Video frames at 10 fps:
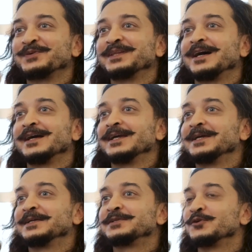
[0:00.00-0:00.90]
when
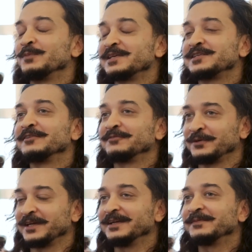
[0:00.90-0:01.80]
I told myself,
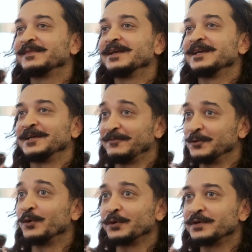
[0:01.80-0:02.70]
okay, if
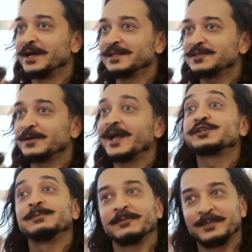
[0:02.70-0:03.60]
you want to dance,
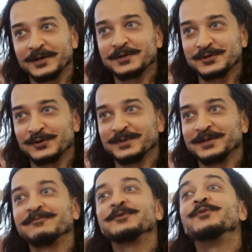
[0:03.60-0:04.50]
actually my parents told me,
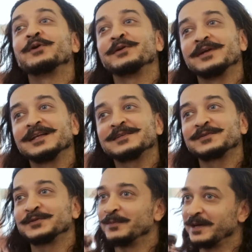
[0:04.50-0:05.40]
if you want to
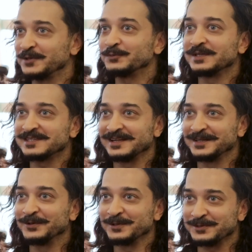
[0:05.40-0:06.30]
dance, you might as well
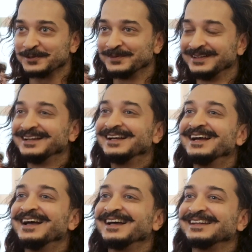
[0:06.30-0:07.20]
study also.
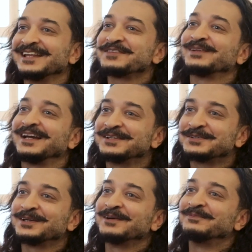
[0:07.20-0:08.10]
That's when I
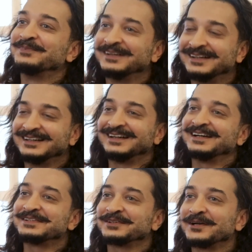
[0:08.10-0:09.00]
took up
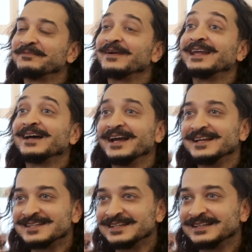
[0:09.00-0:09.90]

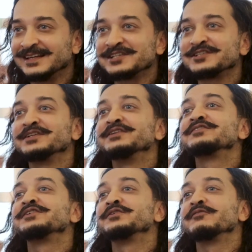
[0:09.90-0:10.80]
NIT, National
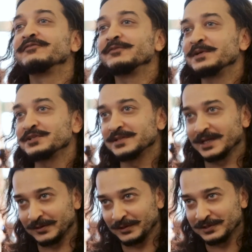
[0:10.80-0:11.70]
Institute of Information
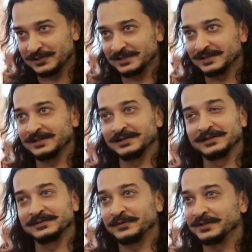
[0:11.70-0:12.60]
Technology,
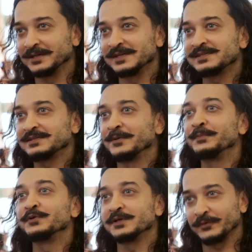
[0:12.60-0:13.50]
3 years
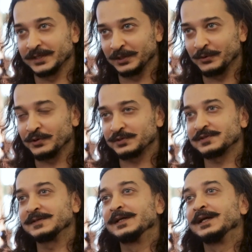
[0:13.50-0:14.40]
computer training course.